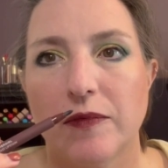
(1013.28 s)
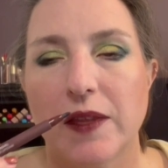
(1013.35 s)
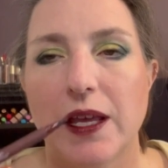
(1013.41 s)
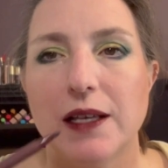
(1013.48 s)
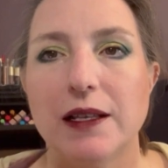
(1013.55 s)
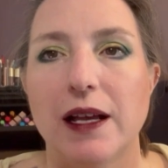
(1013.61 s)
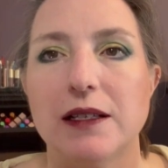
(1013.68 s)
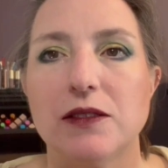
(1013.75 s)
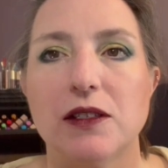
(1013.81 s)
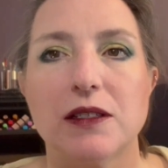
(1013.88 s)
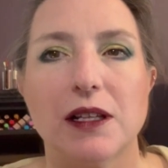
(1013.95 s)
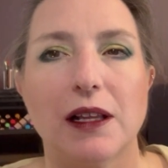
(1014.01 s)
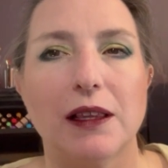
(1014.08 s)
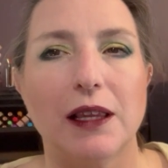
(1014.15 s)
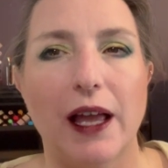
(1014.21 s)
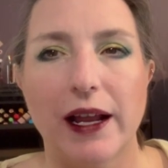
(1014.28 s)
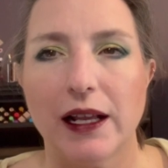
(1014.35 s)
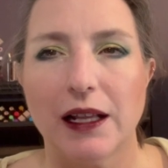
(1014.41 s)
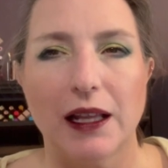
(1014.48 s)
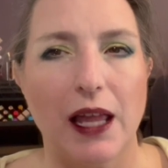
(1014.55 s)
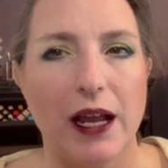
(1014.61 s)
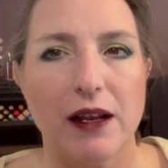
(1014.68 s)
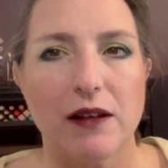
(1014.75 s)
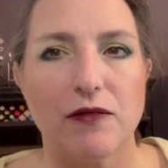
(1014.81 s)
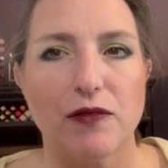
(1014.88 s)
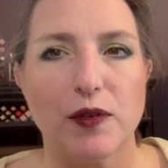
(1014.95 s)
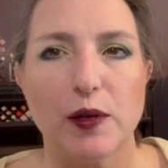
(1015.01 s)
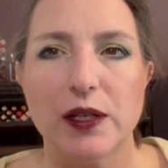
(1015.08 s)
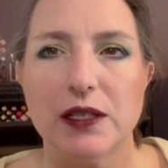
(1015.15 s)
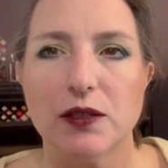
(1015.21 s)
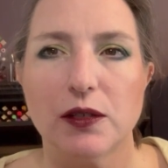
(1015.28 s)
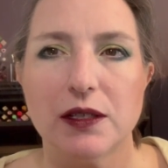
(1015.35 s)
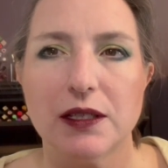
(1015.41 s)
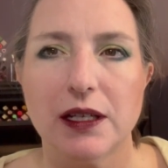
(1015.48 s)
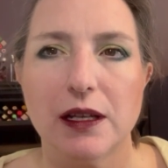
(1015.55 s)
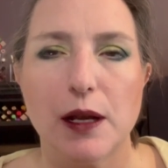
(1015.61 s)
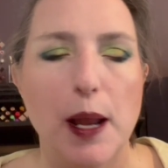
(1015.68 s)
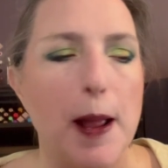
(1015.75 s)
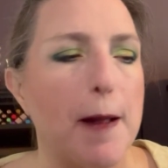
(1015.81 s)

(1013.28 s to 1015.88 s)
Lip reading: it has just a light fruity sort of scent,